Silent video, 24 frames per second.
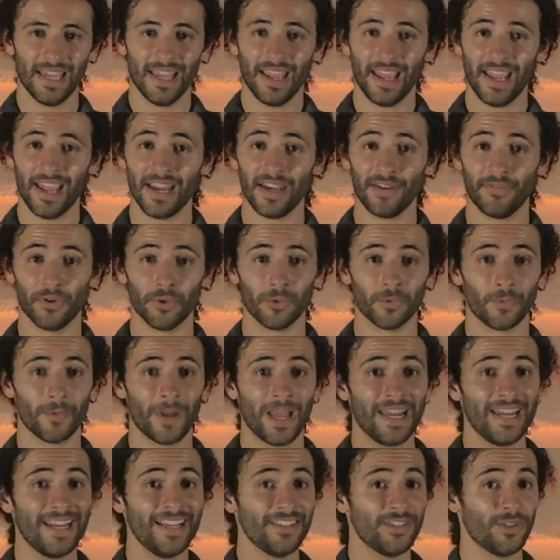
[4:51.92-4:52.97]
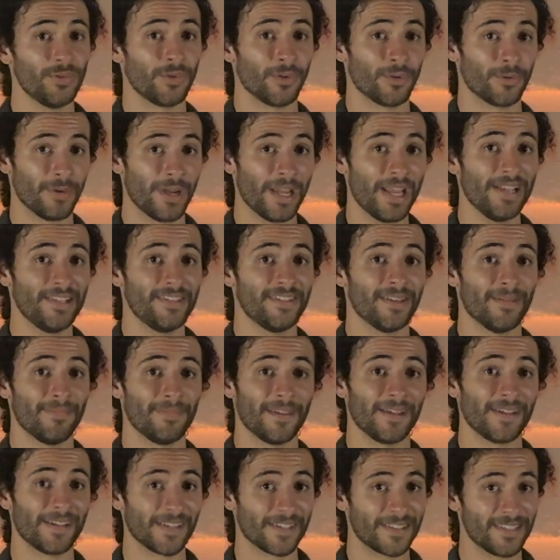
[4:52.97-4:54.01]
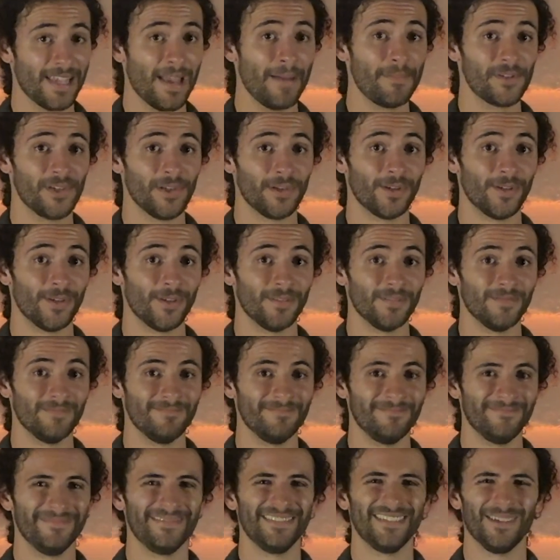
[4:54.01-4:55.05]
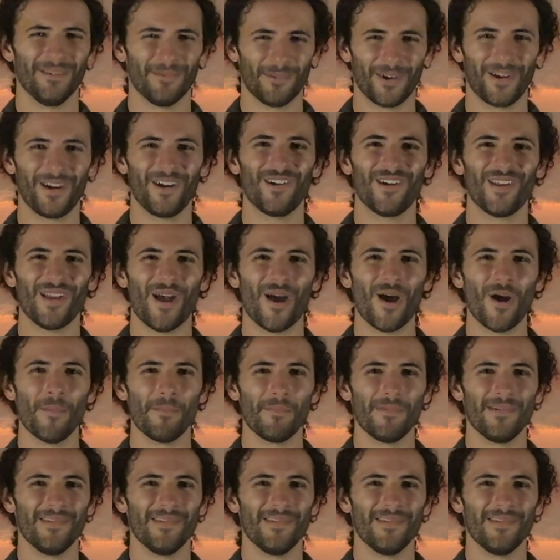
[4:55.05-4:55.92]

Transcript: And if you're ready to create something exceptional, we're here to help.